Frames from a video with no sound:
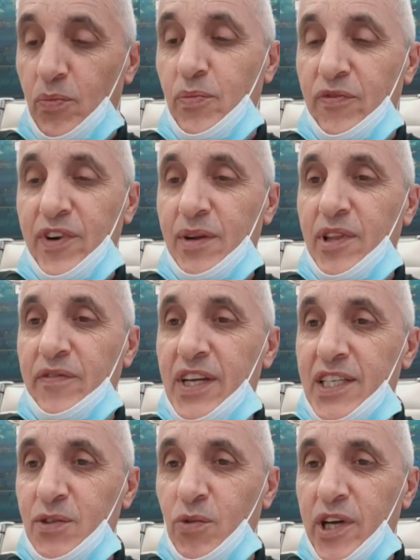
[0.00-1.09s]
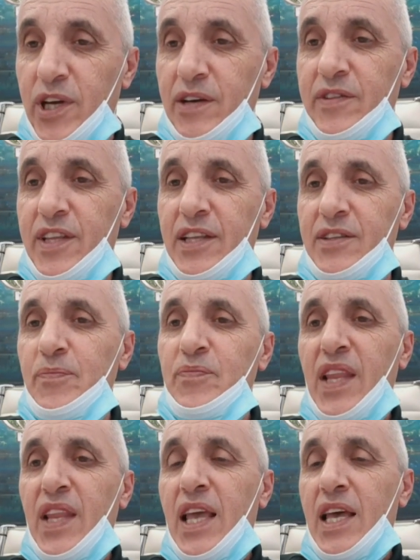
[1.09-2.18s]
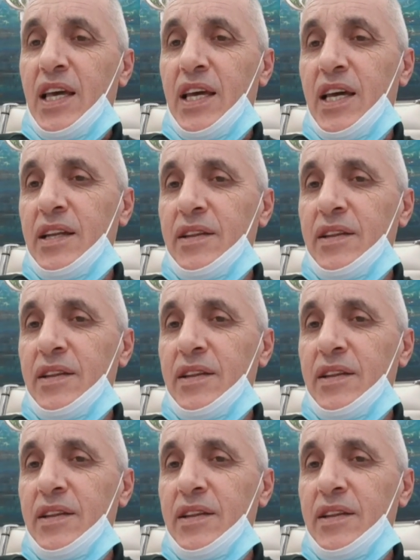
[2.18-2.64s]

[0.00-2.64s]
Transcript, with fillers: from the first wave that in